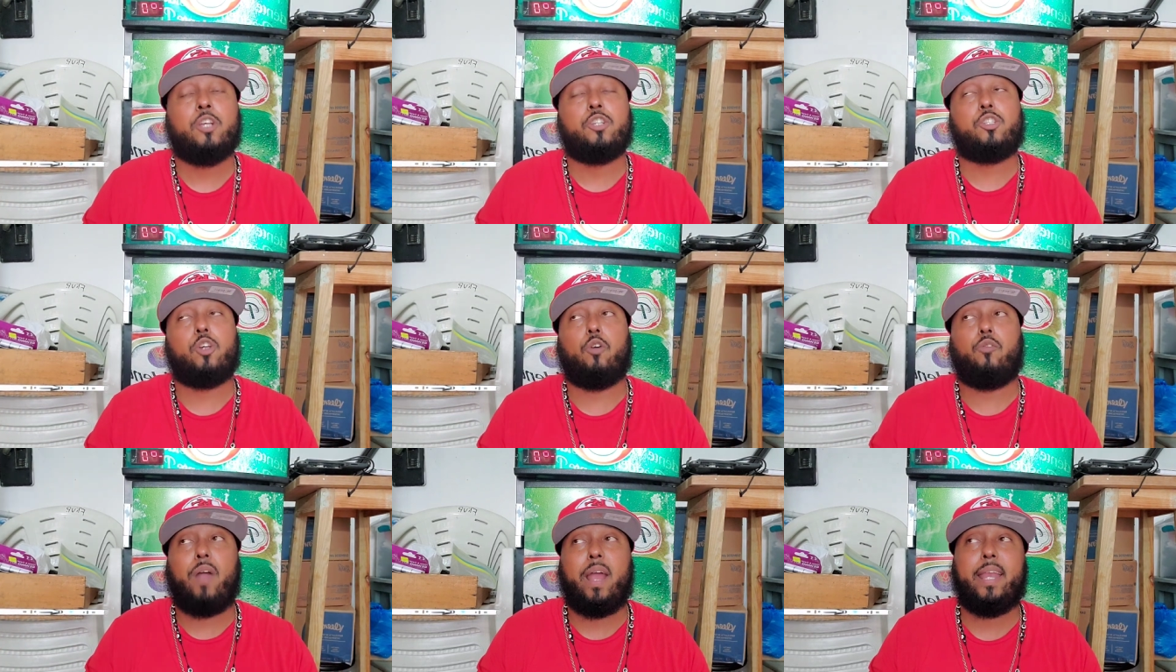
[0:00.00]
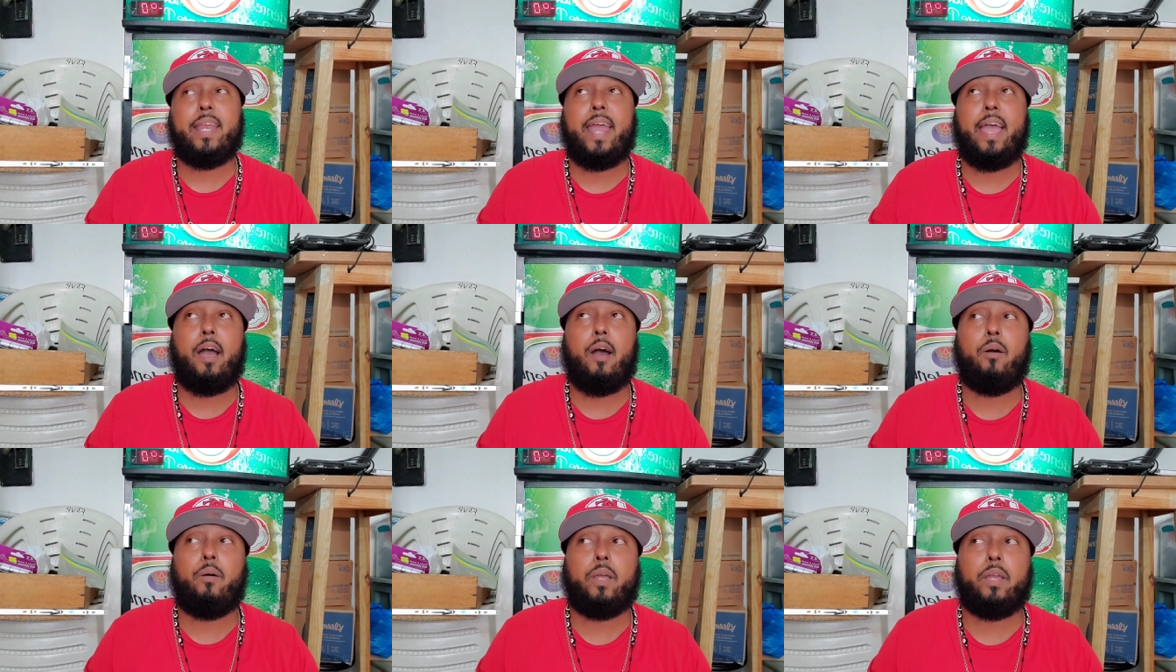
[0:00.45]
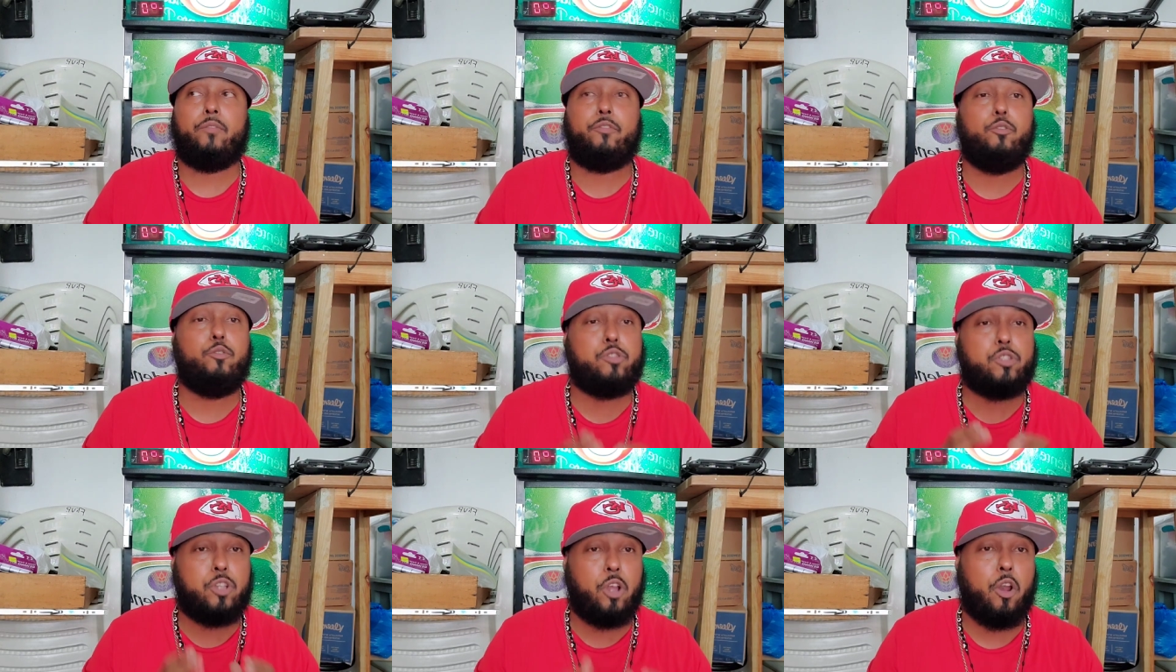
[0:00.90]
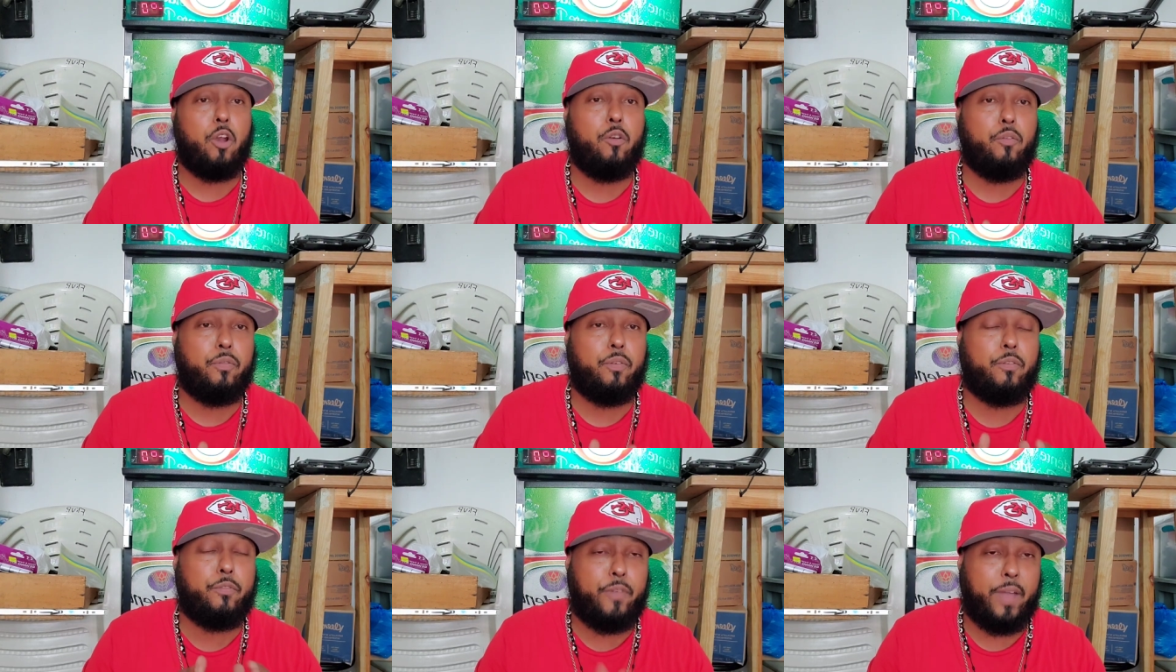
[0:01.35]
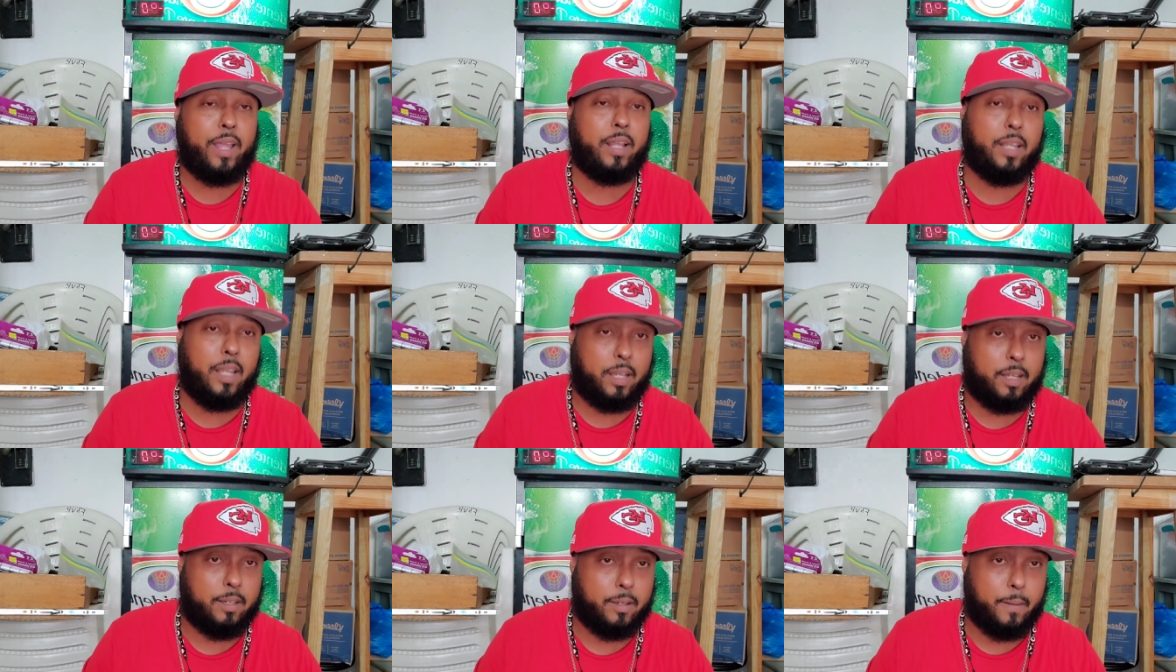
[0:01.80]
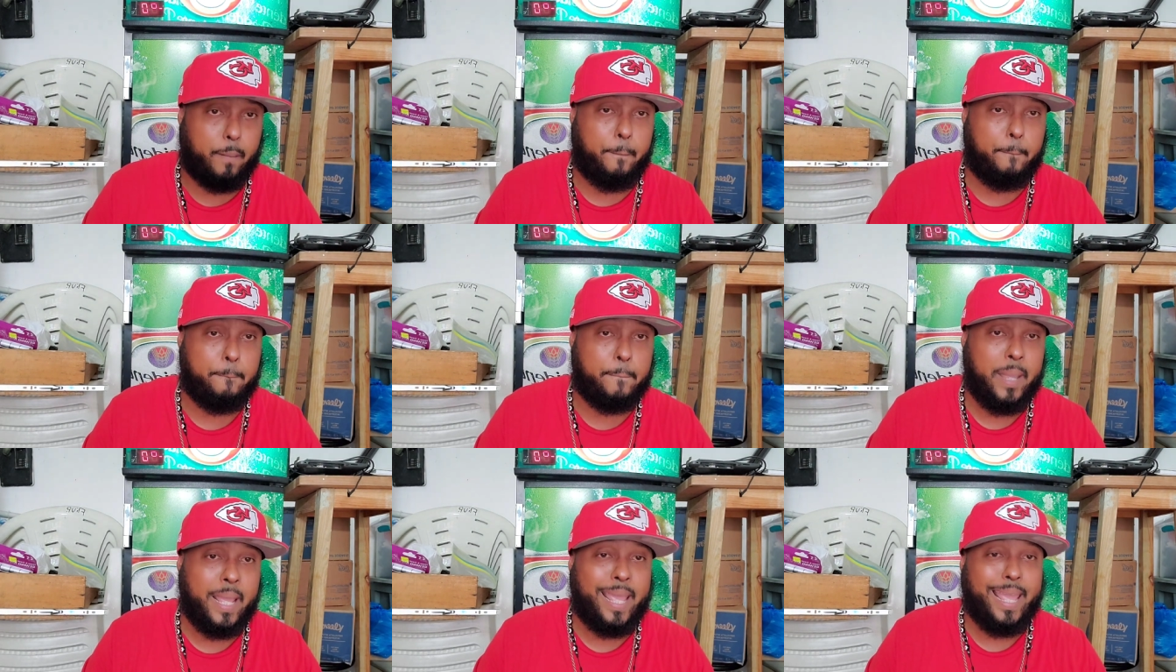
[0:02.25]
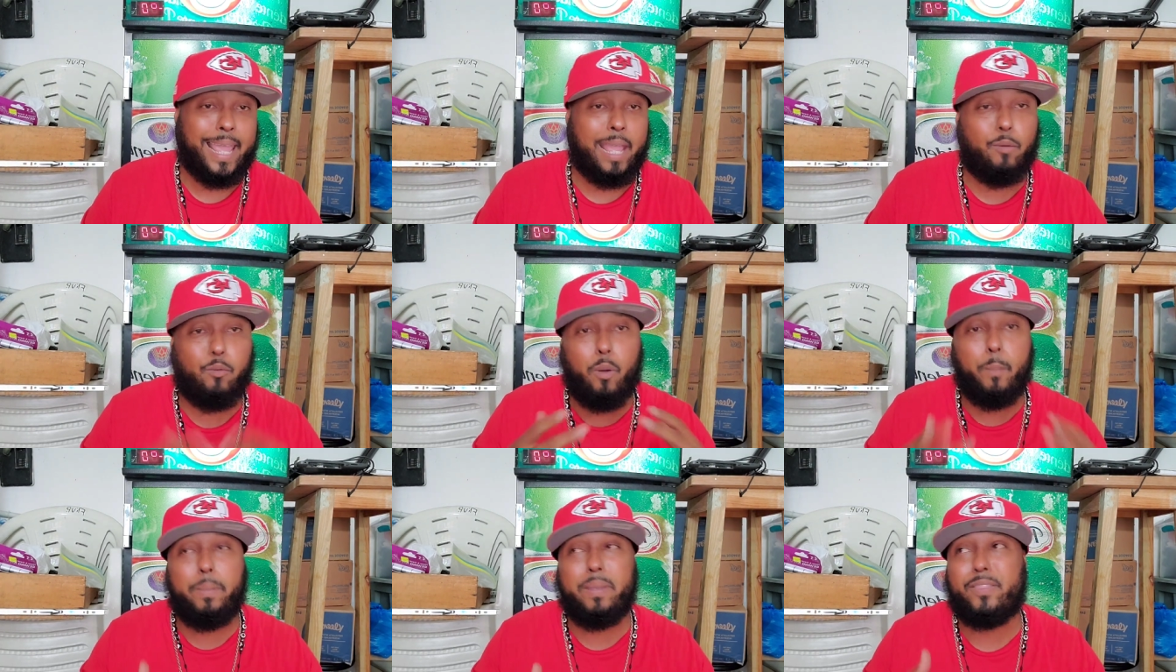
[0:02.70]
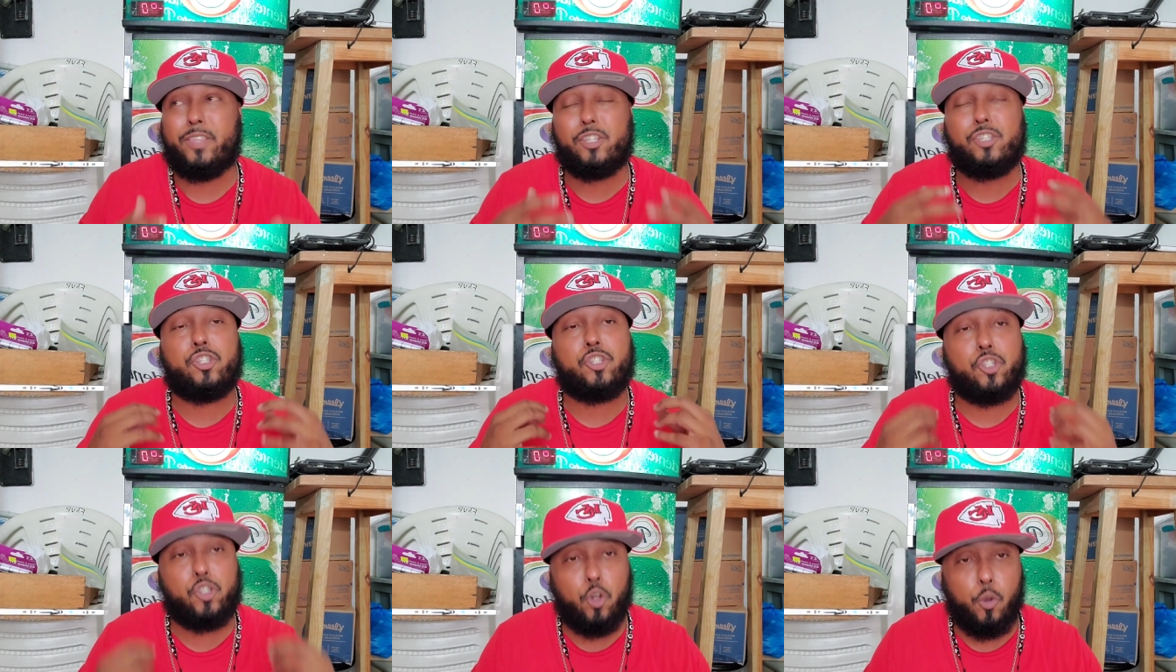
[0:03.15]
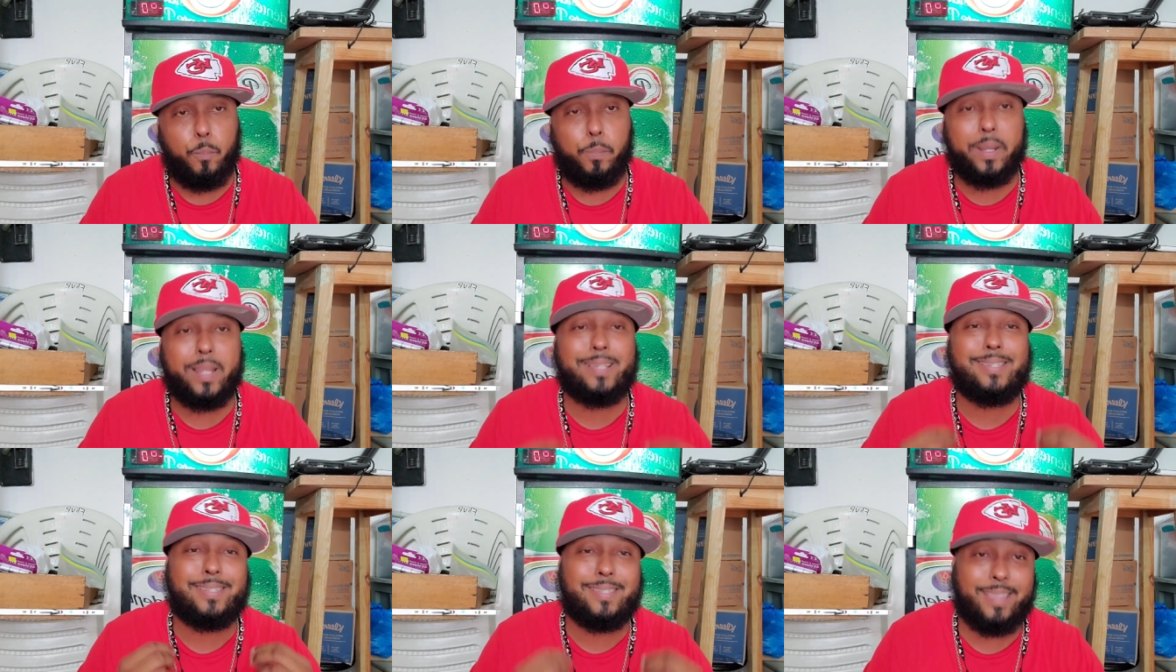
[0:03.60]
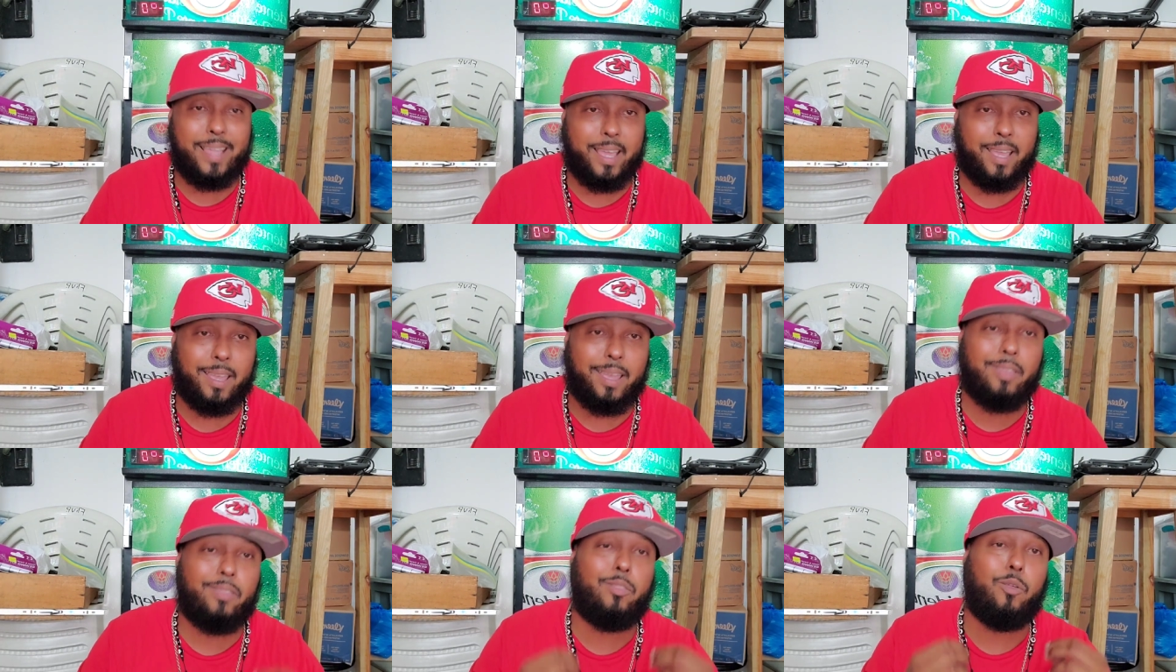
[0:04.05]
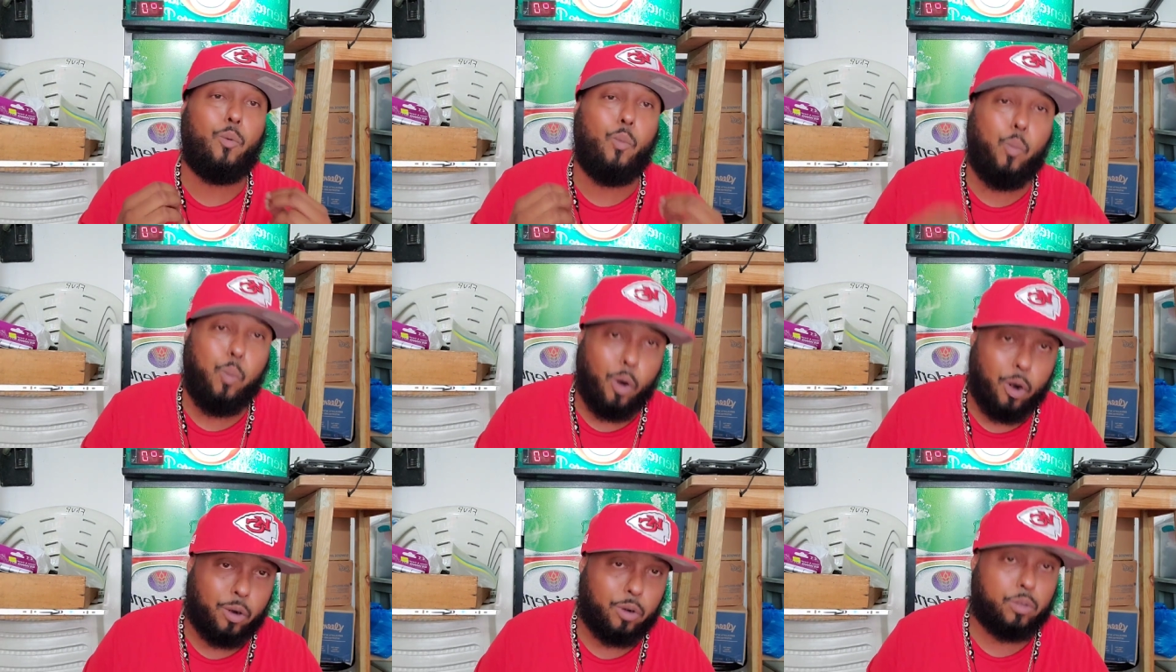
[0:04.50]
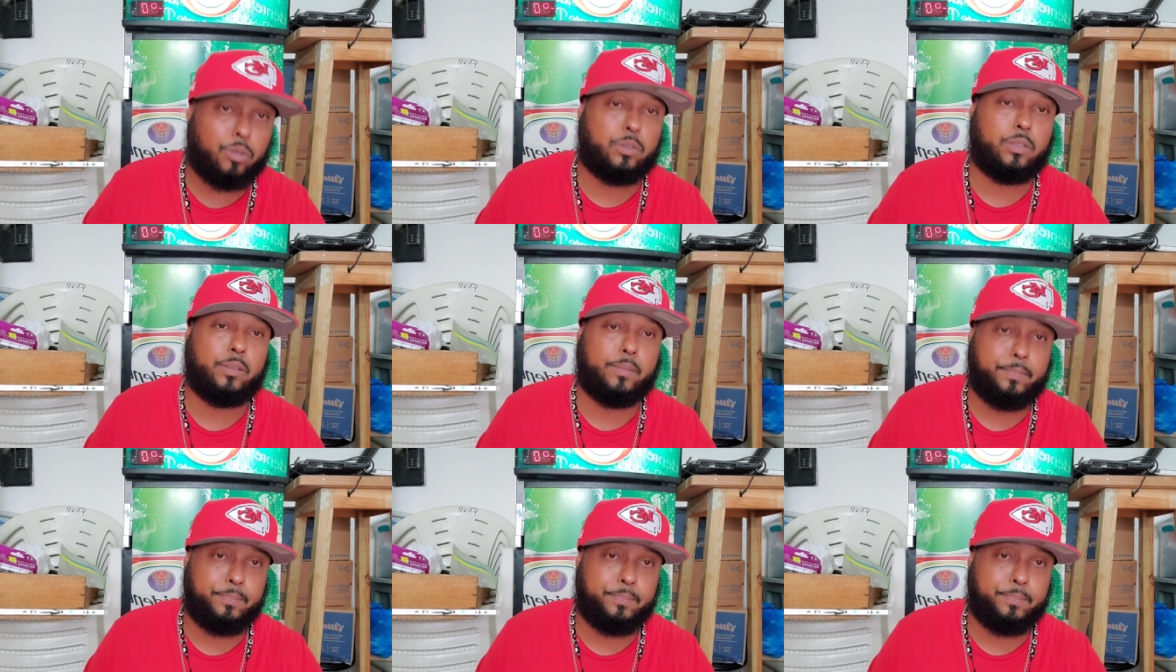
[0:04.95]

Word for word: So right now, if you serve fake liquor, it would be the stupidest thing in the world.